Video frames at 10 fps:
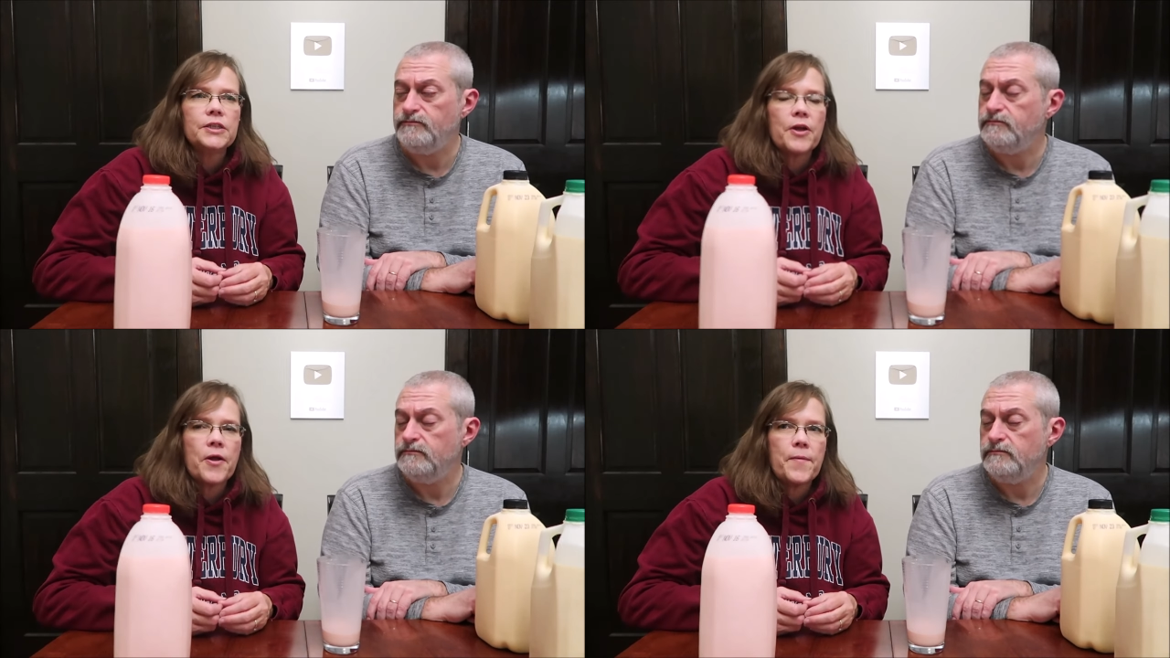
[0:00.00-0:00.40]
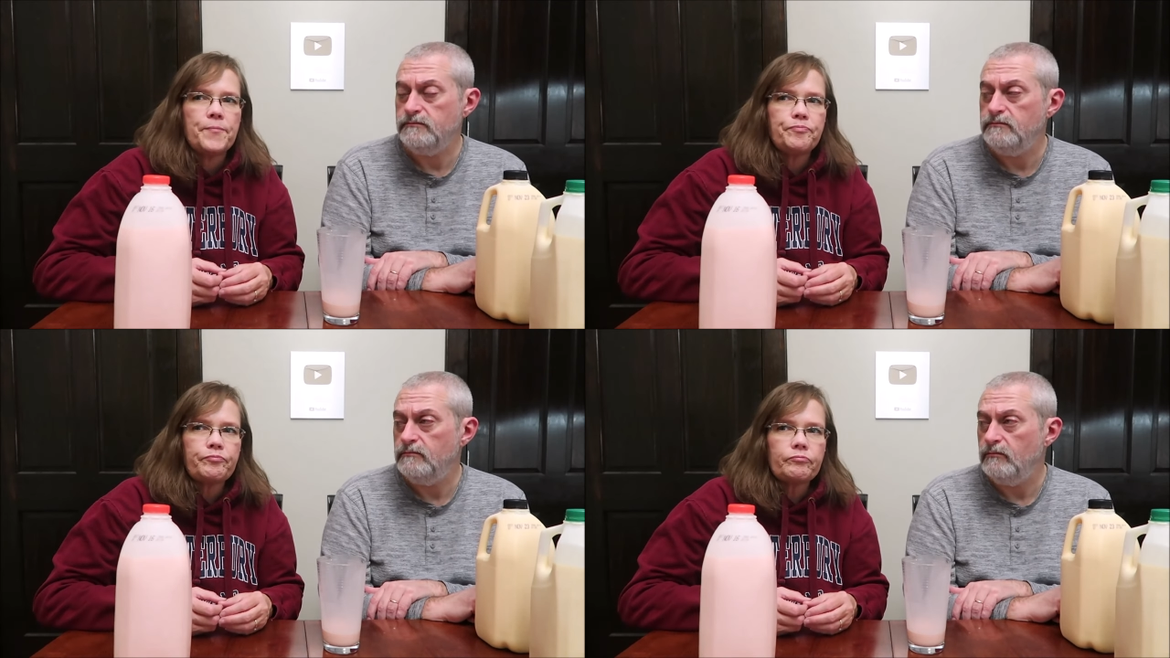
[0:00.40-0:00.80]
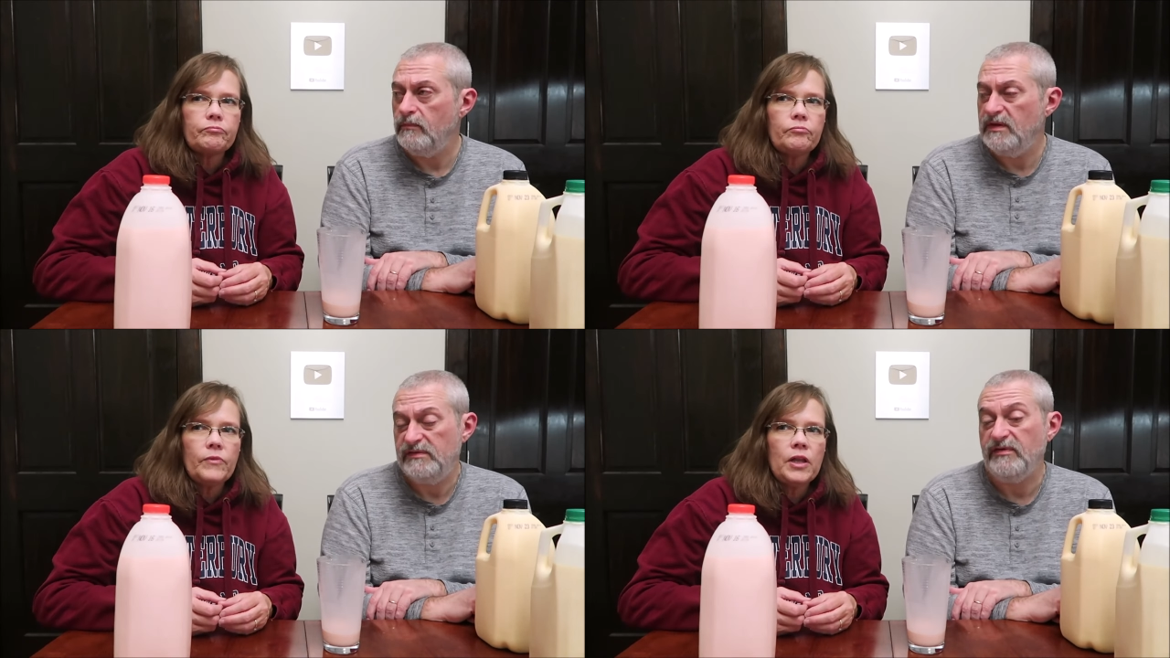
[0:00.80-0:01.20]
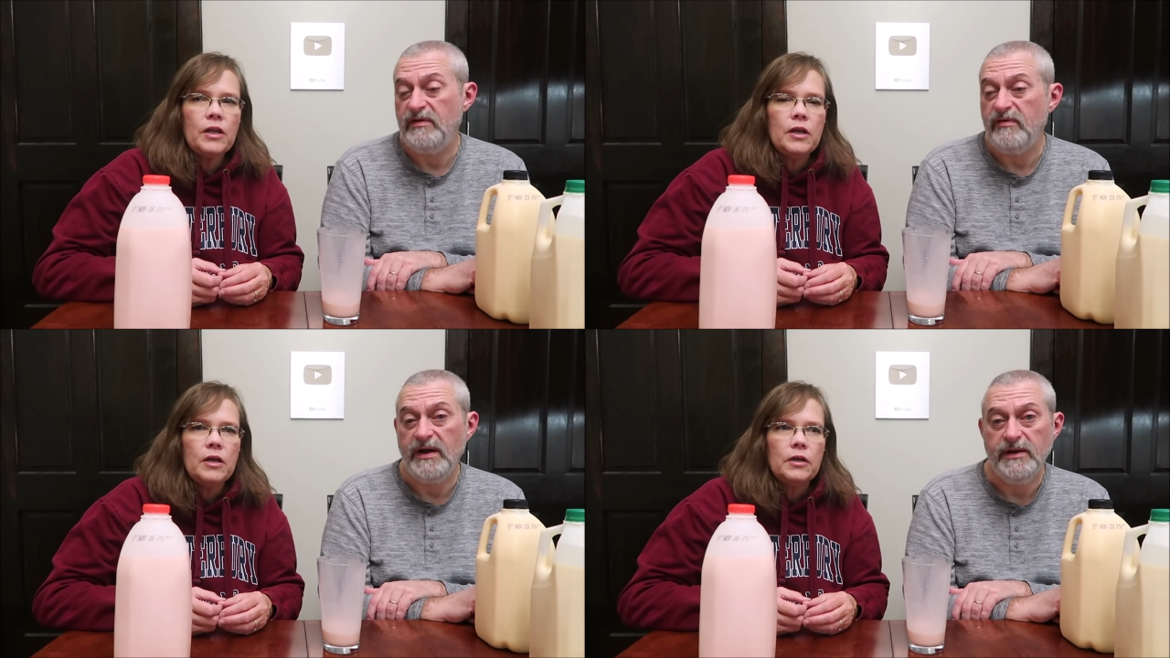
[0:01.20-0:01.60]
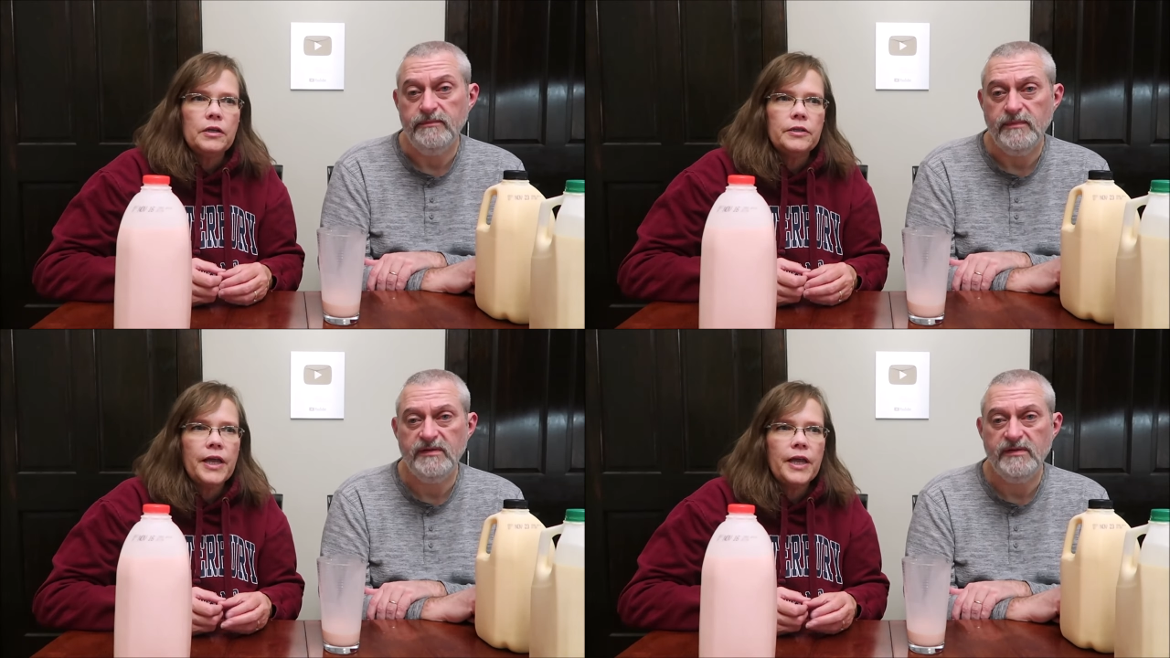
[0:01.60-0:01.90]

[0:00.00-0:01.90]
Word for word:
Speaker 1: Yeah. Um, that's the flavor I get.